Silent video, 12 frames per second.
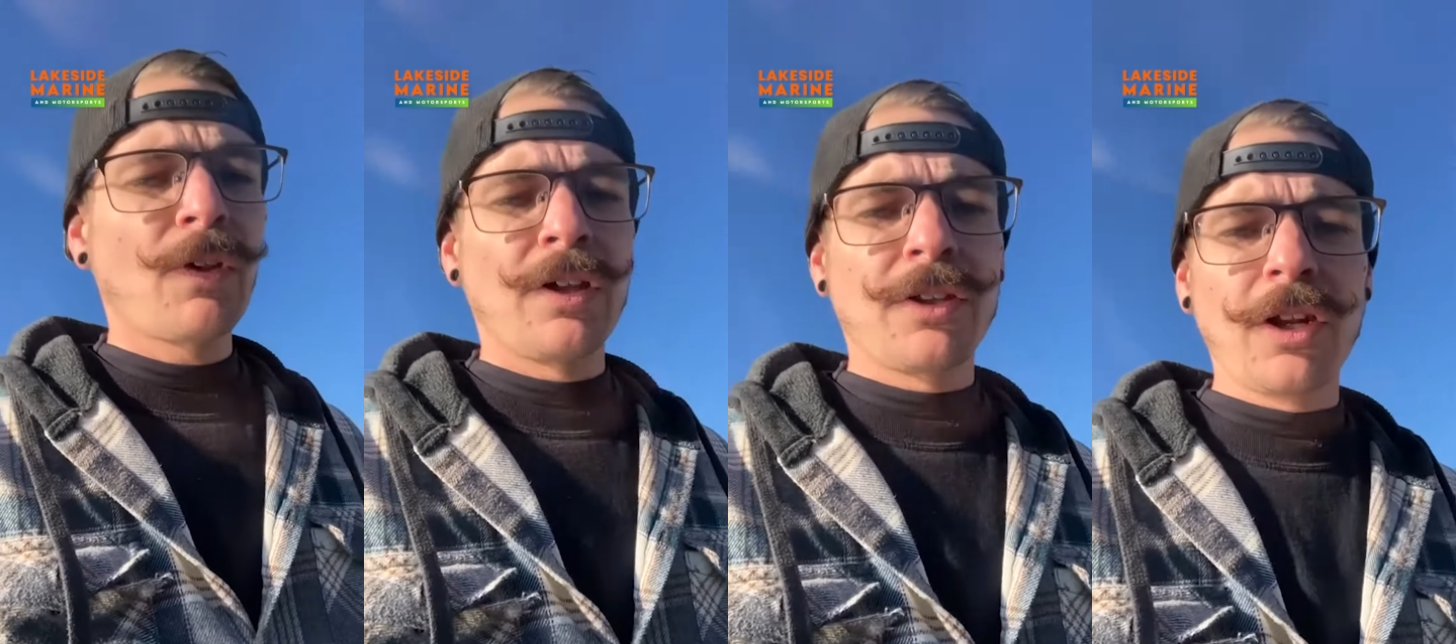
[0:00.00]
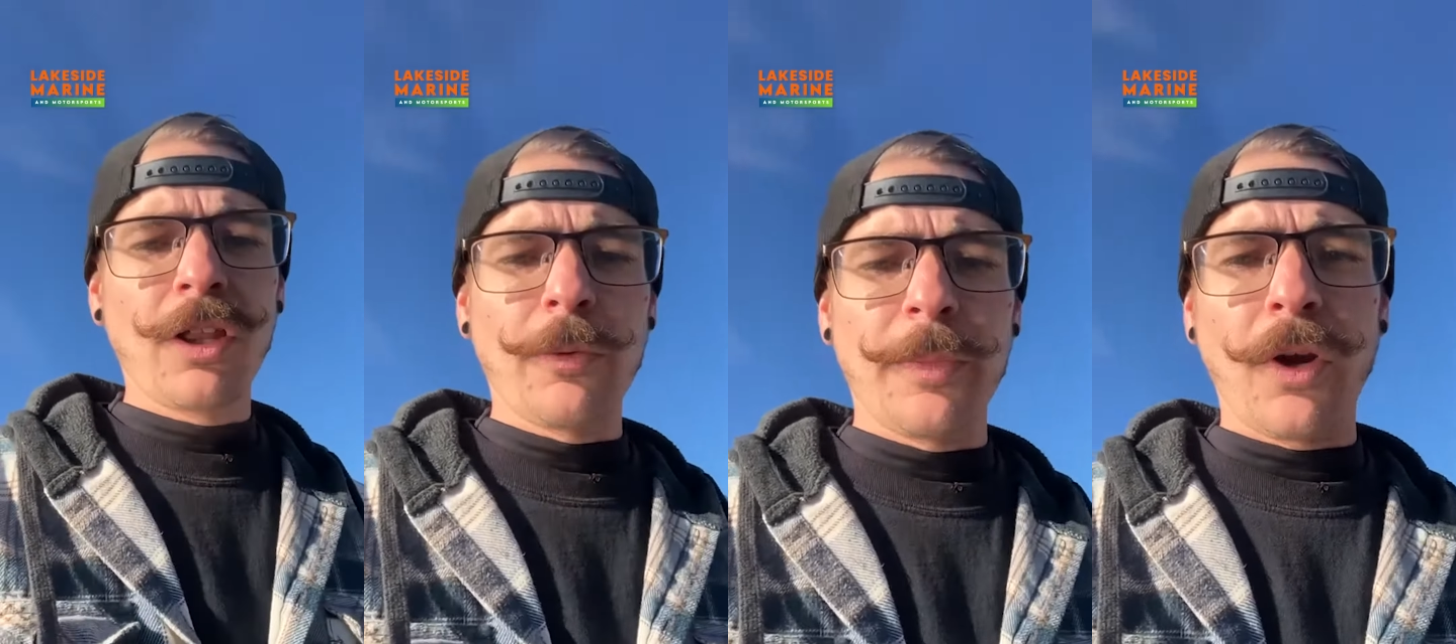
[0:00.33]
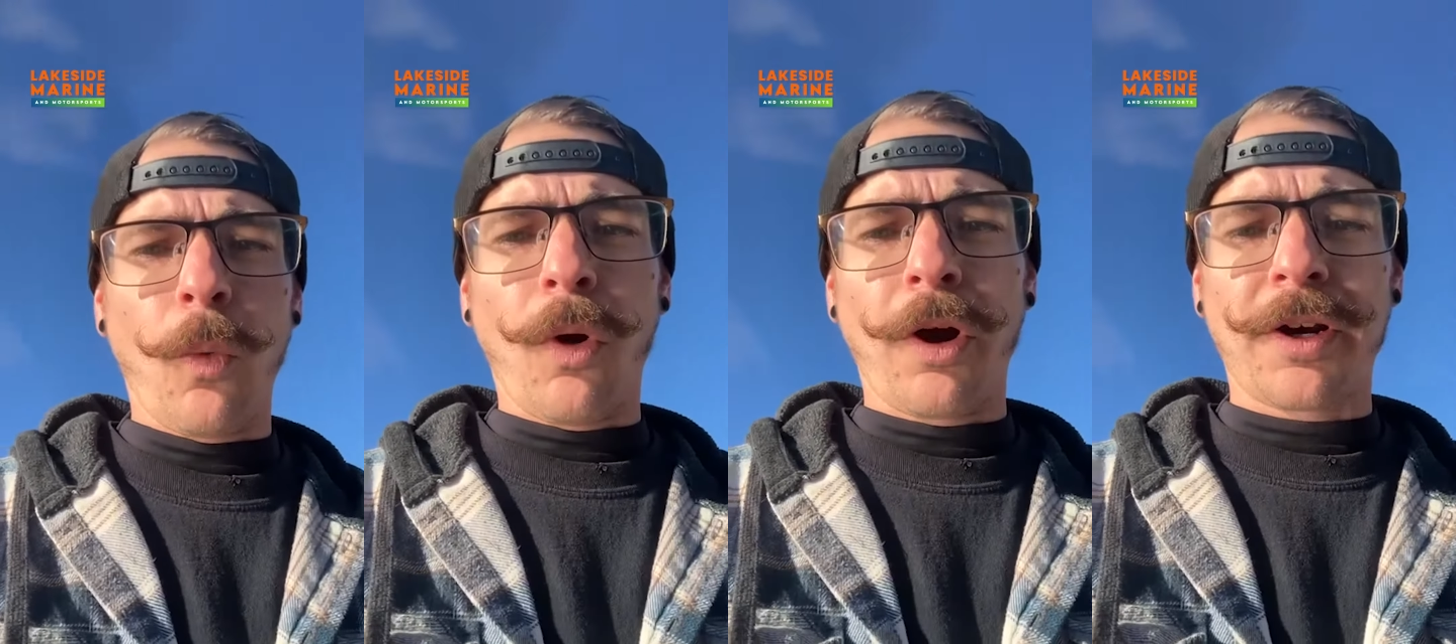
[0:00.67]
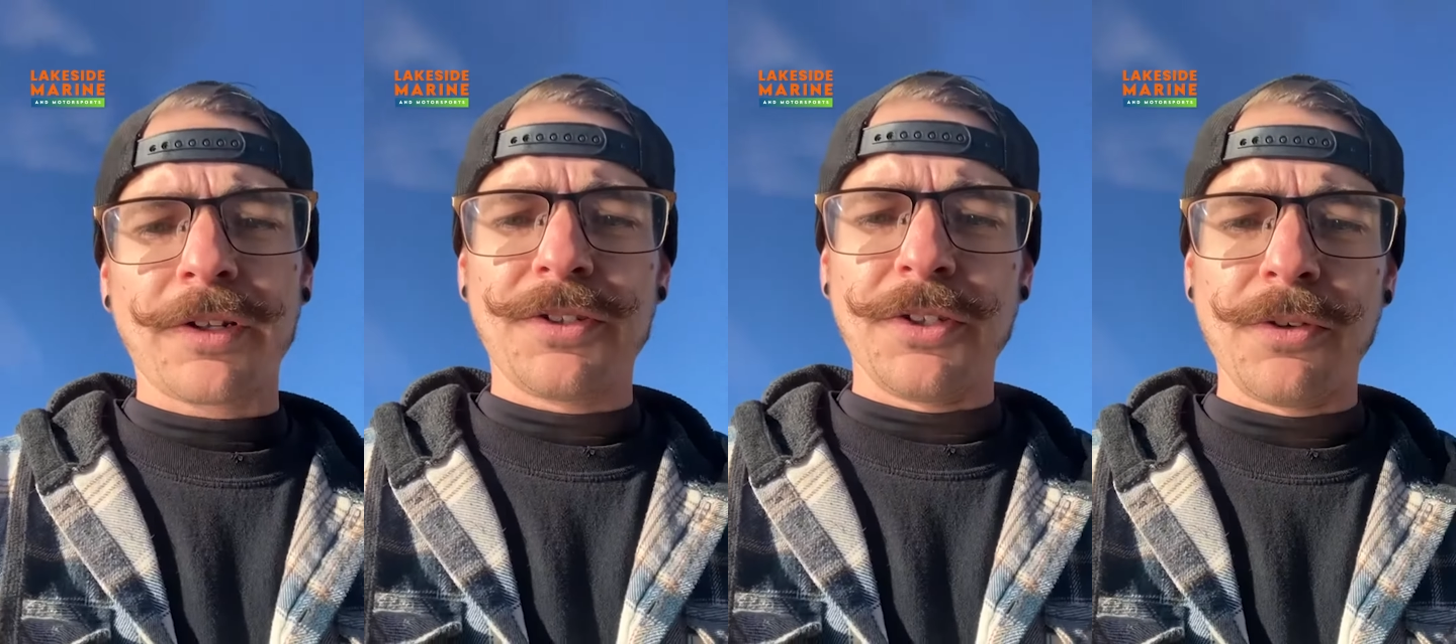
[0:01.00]
Did a little bit of work
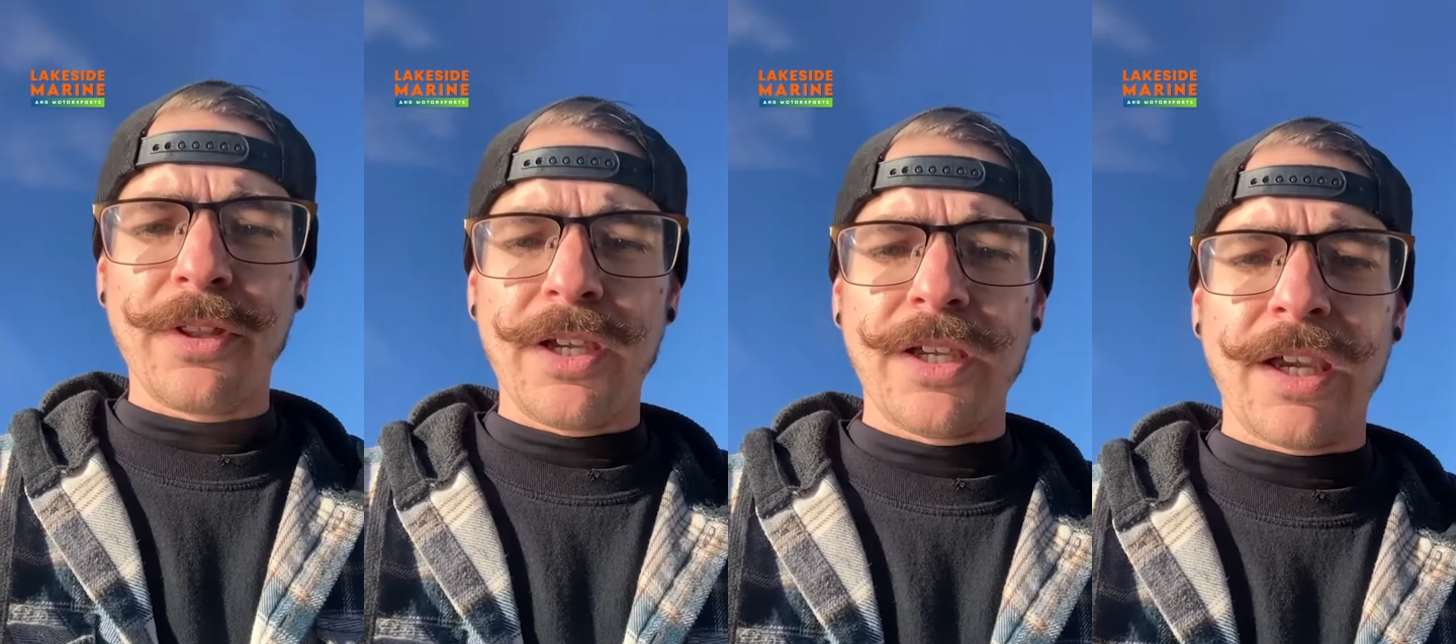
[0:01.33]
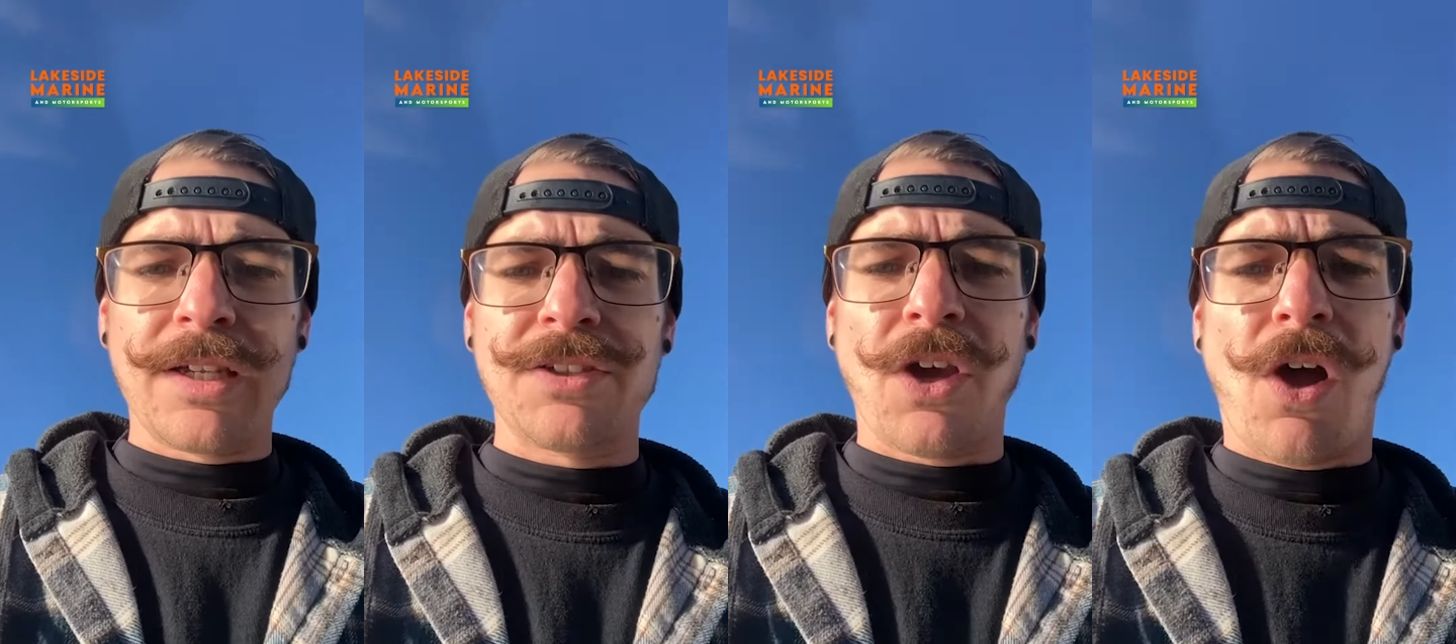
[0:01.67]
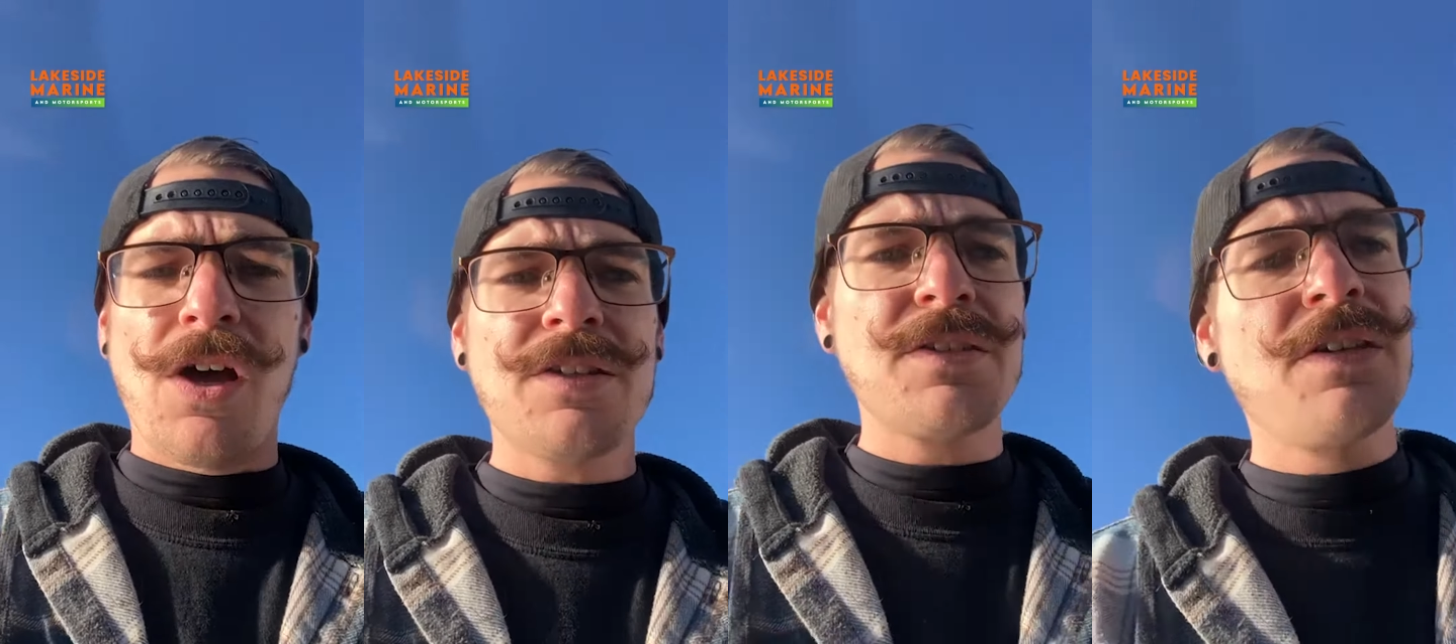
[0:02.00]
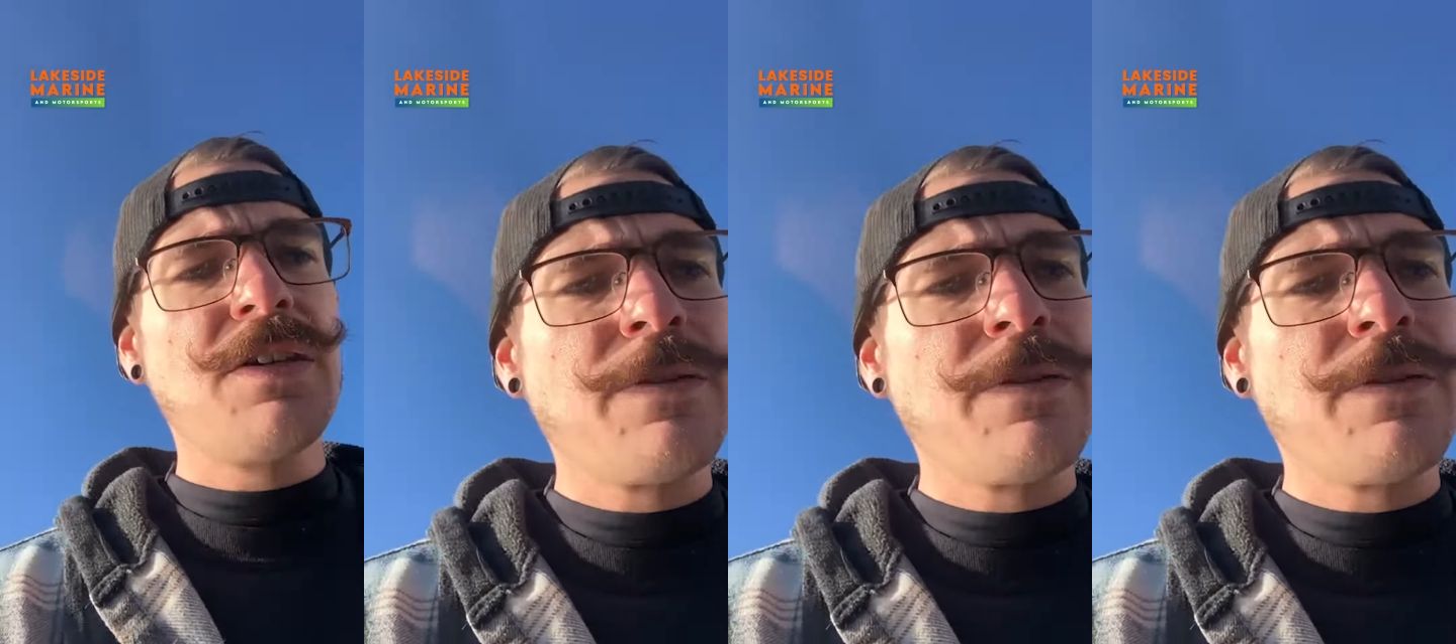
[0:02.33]
to the exhaust.